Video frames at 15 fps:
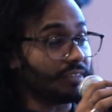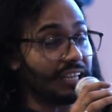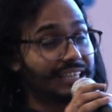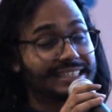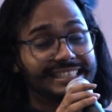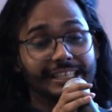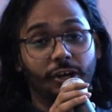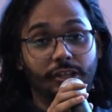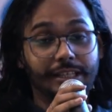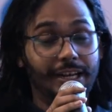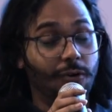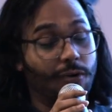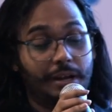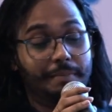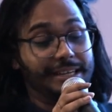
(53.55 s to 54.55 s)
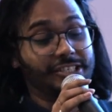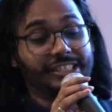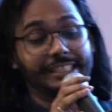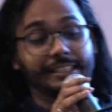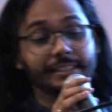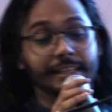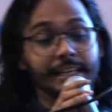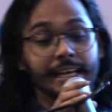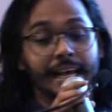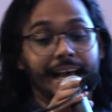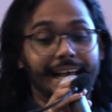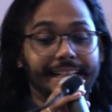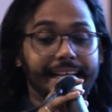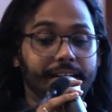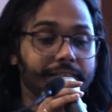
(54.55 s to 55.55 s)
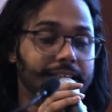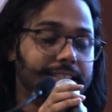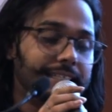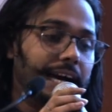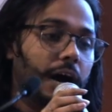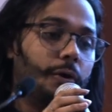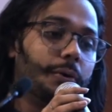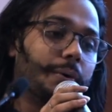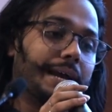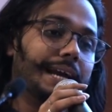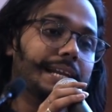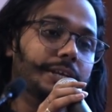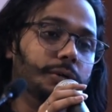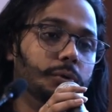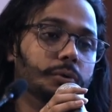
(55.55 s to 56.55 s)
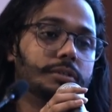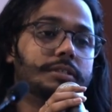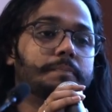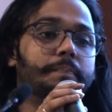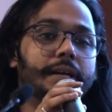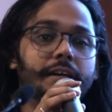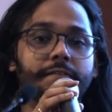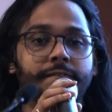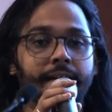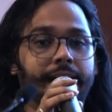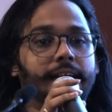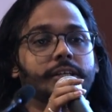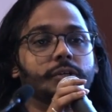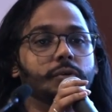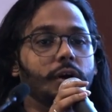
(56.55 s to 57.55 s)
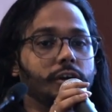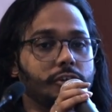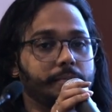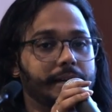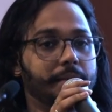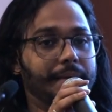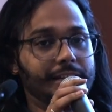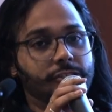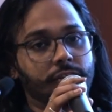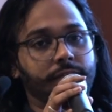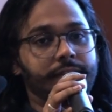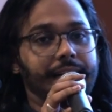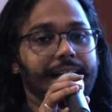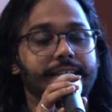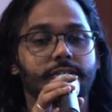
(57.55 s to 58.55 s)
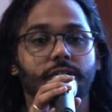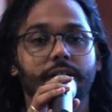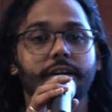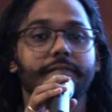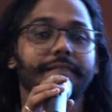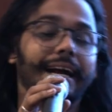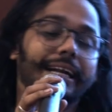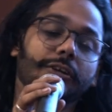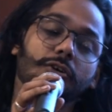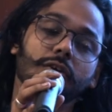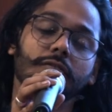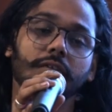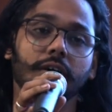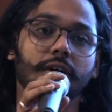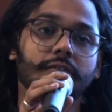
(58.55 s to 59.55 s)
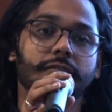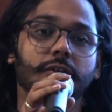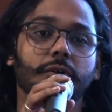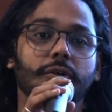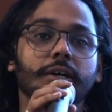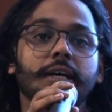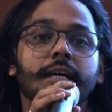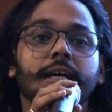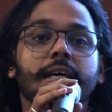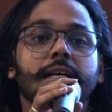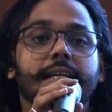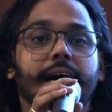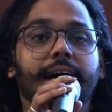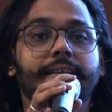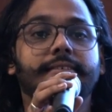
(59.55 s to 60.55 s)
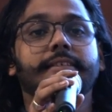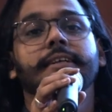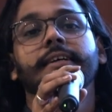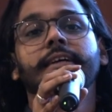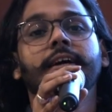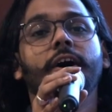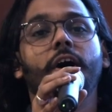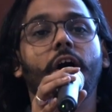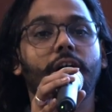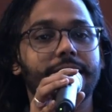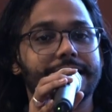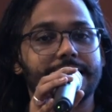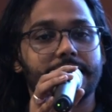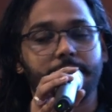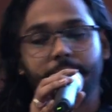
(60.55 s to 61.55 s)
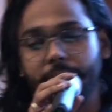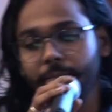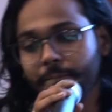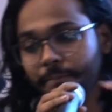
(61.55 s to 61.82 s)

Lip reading: see on the local machine. And then we'll see how you can use Prefect to automate bunch of tasks, or in fact your workflow task on GCP.